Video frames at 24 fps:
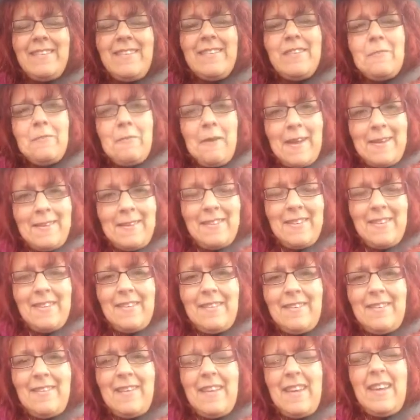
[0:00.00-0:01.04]

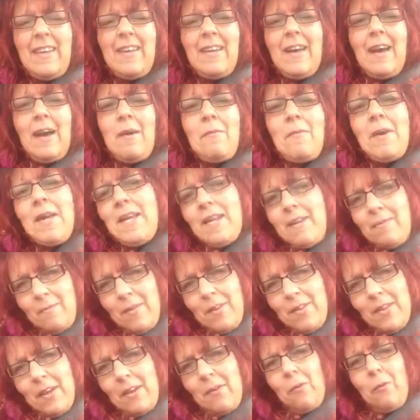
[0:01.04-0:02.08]
surrendered, and went in
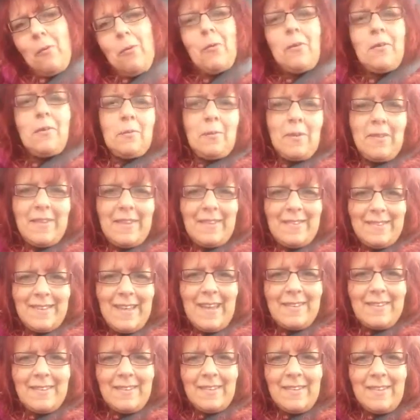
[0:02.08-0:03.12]
with the course, with this
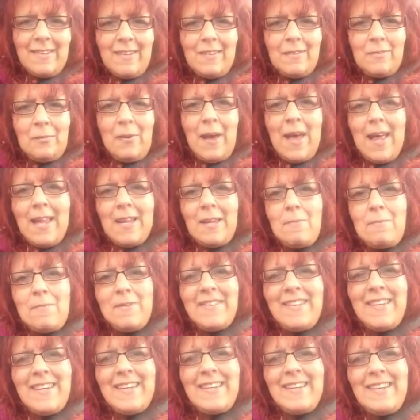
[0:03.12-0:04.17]
lesson as well in
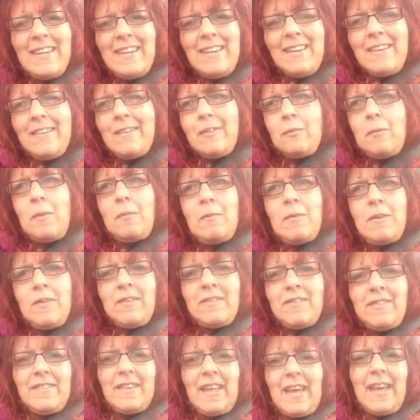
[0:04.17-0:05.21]
particular, because people
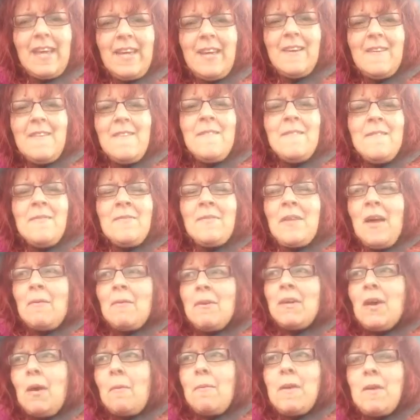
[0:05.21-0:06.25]
used to say I
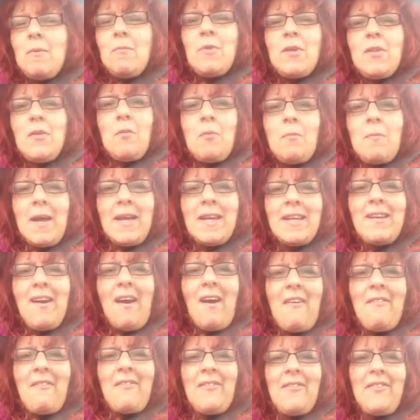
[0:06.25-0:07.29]
would come in with all my
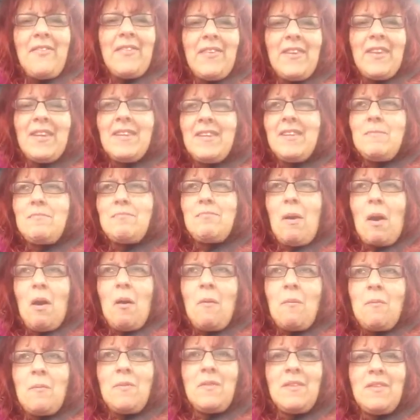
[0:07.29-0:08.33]
guns and
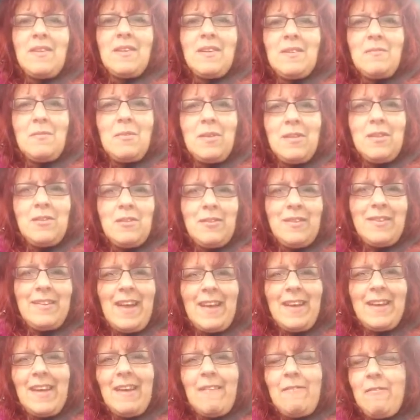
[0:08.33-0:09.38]
bombs and want to
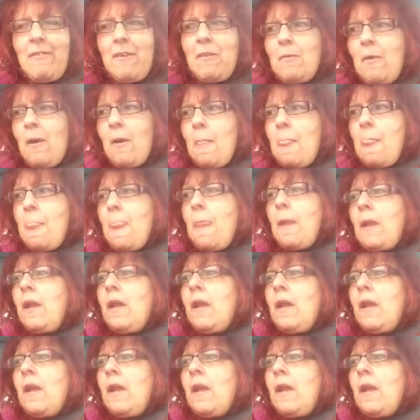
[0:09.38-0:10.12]
attack everyone